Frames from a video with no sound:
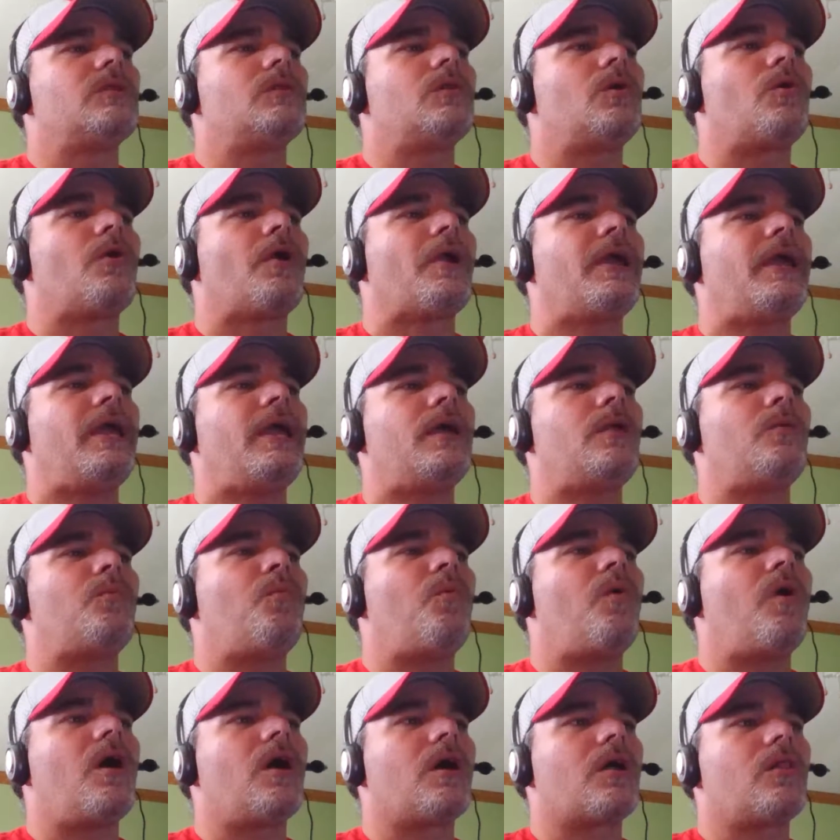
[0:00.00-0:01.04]
Laura Ann
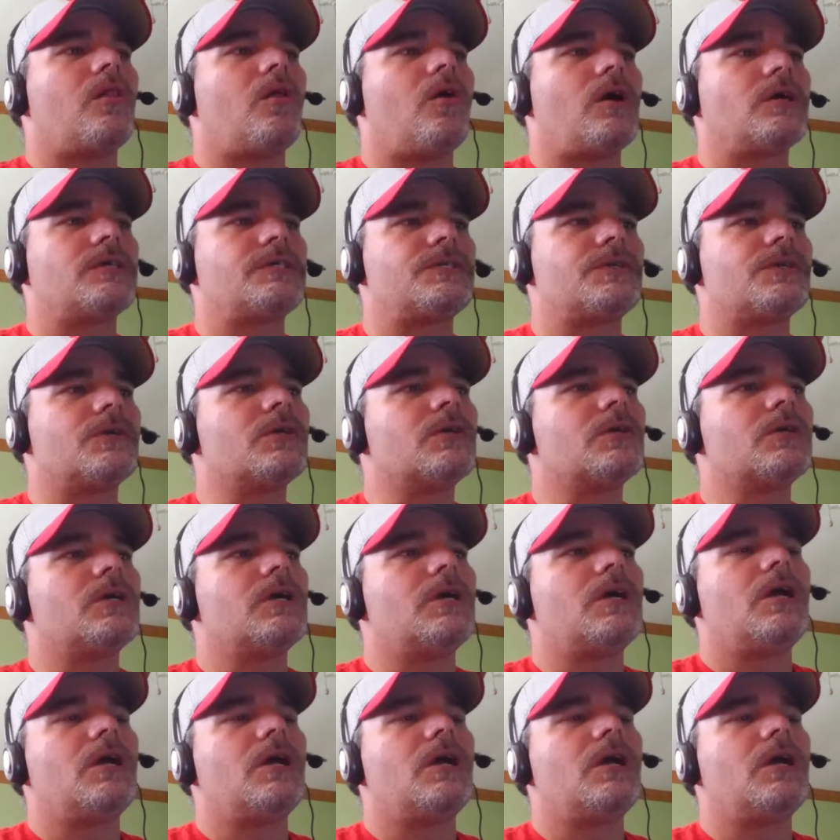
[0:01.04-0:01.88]
Watt Closser,